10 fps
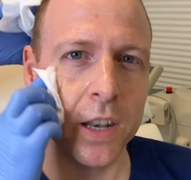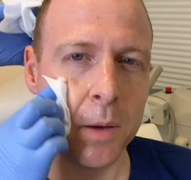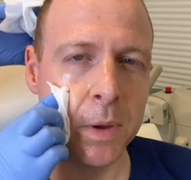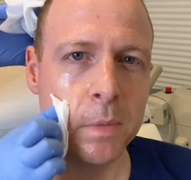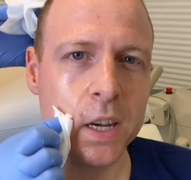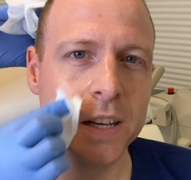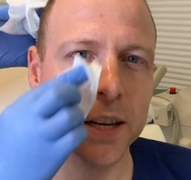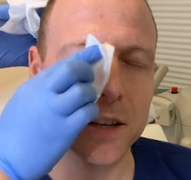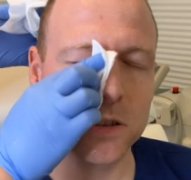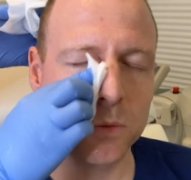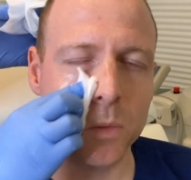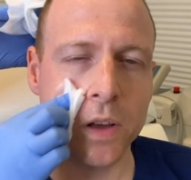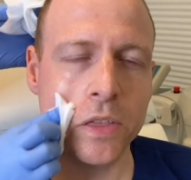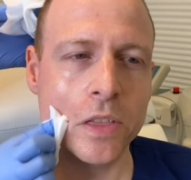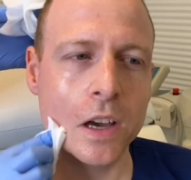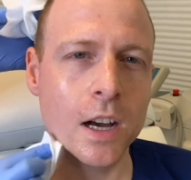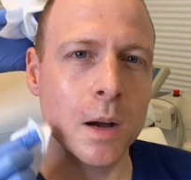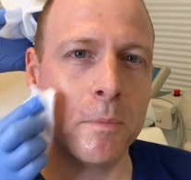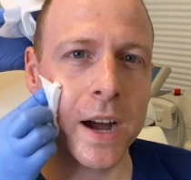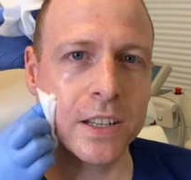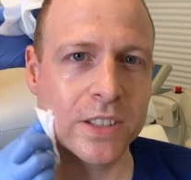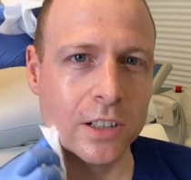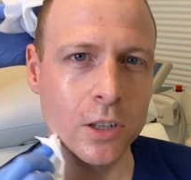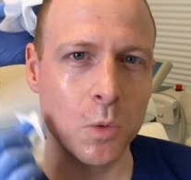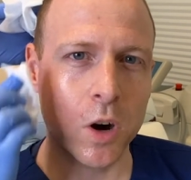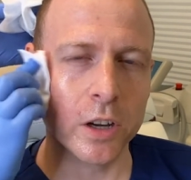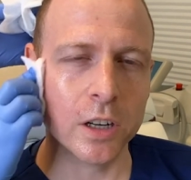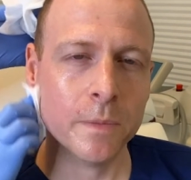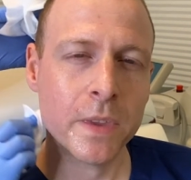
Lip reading: numbing medication with micellar water,